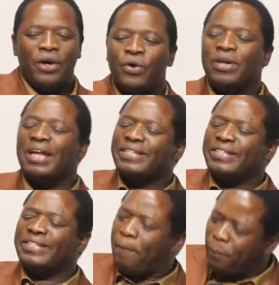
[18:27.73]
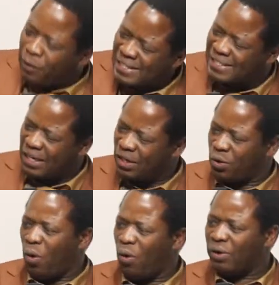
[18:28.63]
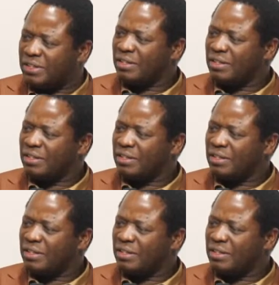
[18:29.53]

You need a present God,